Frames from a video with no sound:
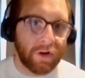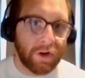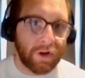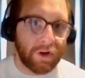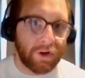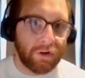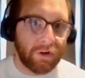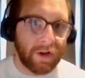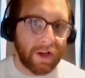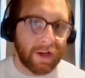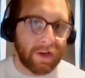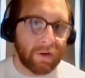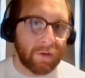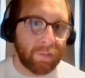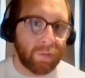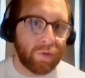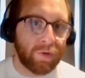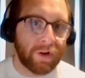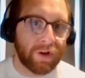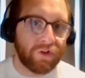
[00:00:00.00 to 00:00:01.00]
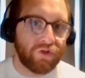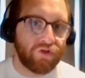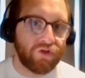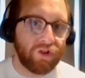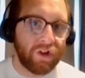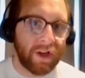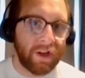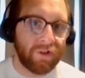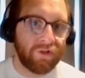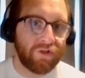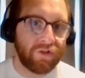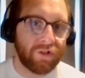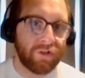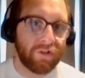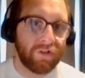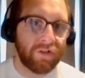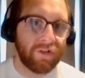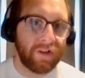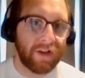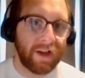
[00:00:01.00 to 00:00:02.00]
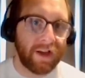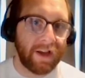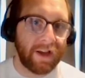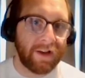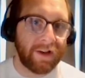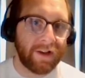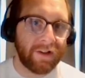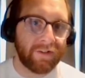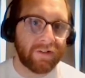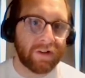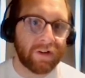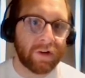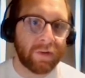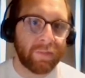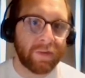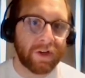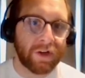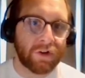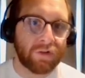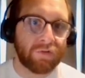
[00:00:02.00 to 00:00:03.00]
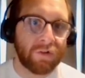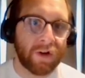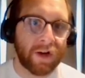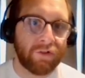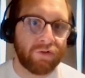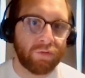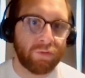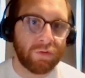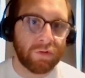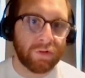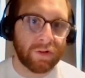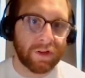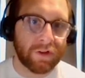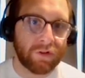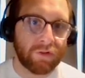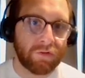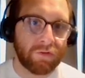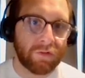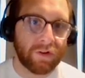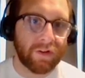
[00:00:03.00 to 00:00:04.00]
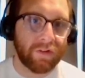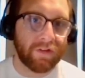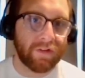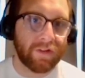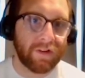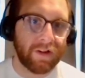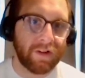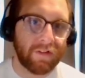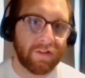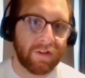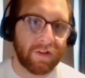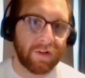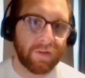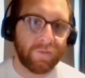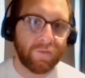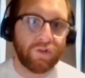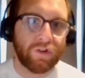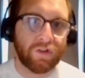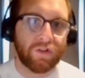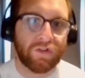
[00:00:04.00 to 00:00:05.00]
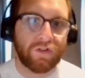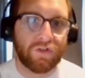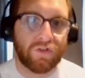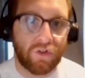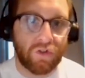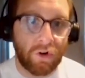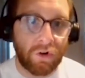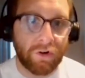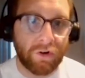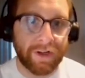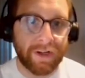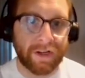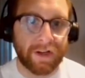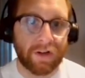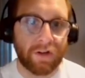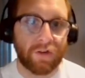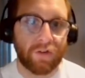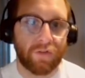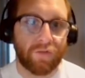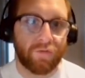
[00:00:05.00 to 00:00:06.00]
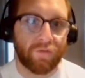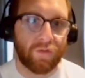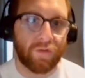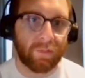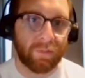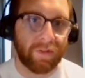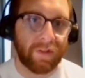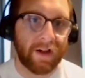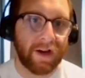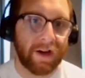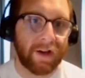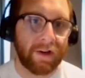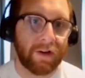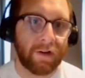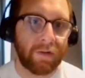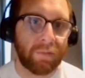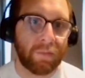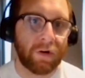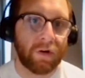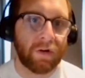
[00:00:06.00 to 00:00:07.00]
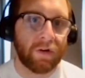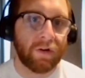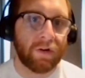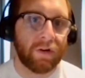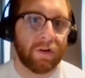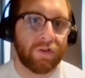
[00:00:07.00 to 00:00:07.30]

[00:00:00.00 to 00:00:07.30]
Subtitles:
your anchor point changes, and it's going to be a gradual increase instead of just starting from that number.